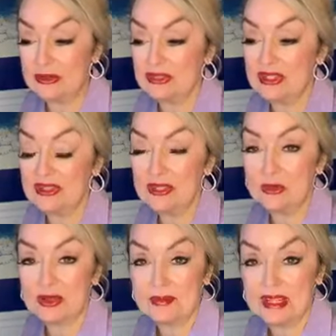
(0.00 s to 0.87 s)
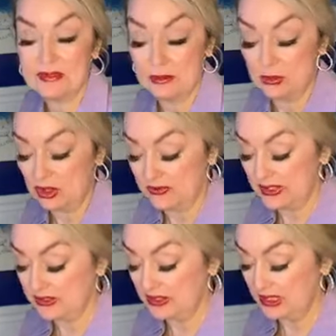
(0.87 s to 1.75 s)
and I was hearing the word
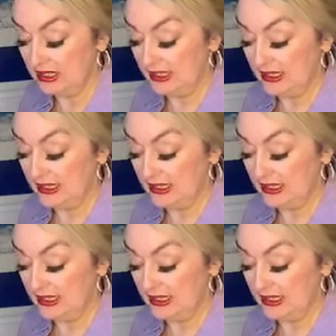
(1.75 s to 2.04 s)
metamorphosis.